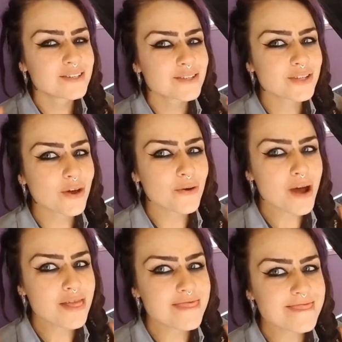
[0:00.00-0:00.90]

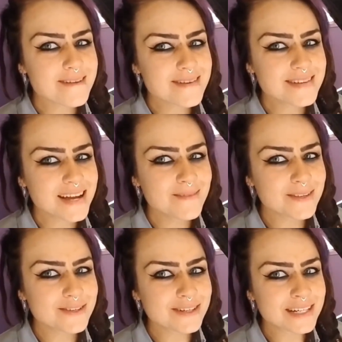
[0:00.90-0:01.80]
So third time's a
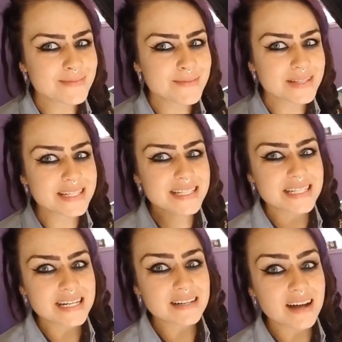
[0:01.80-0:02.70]
charm. I'm like,
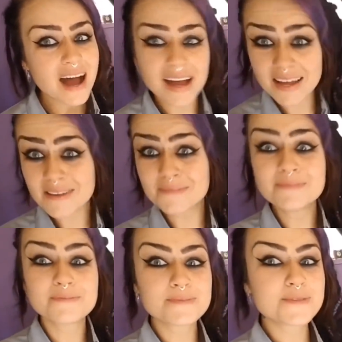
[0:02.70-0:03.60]
I'm
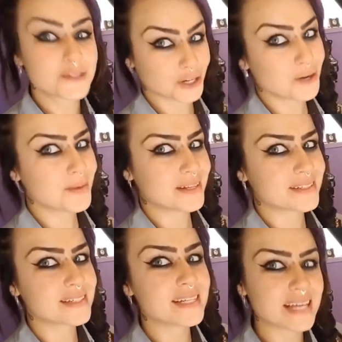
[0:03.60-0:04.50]

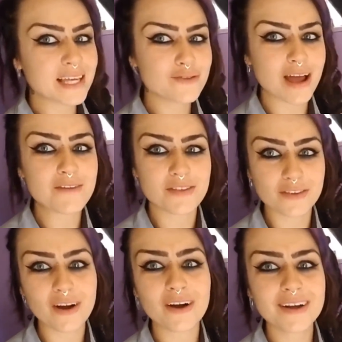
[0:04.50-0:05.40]
determined to daily drive this
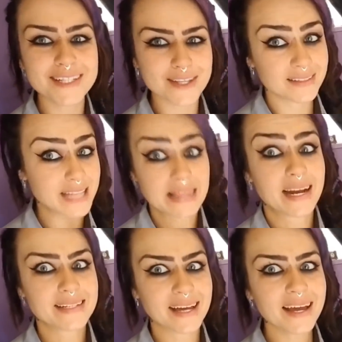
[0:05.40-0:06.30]
car until the day that
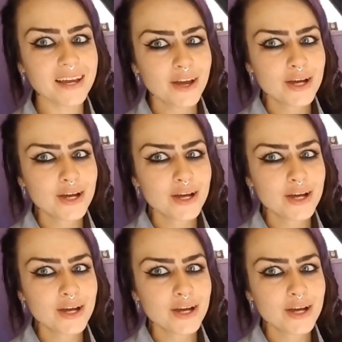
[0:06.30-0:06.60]
I die.